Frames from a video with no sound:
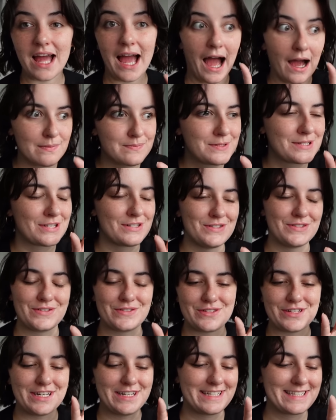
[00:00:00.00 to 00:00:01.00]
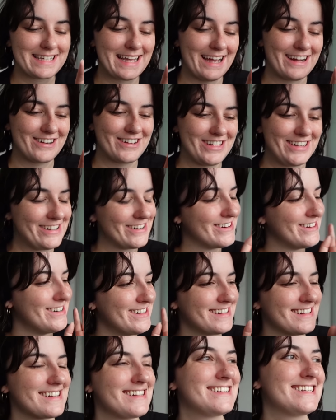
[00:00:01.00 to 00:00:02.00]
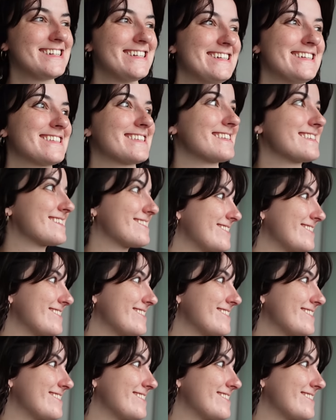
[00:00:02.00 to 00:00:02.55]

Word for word: absolutely scare you. Jesus